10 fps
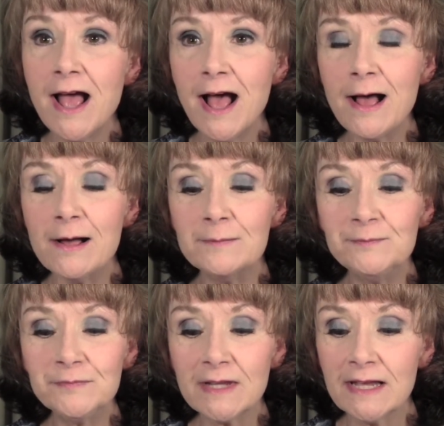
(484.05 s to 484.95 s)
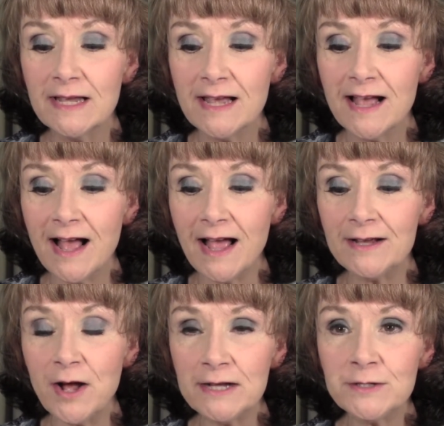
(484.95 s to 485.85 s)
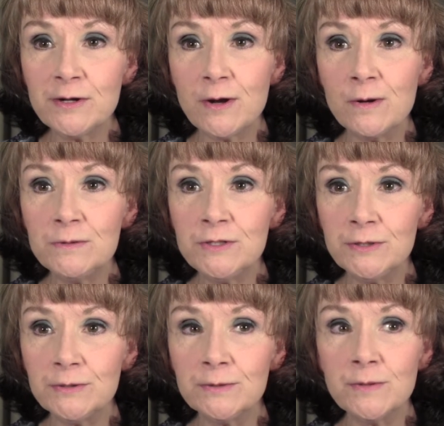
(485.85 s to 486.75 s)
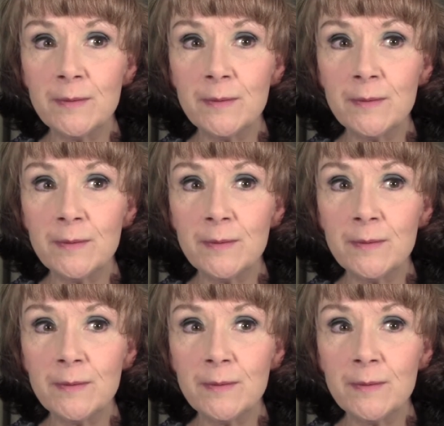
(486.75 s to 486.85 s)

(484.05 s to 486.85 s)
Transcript: I got to go to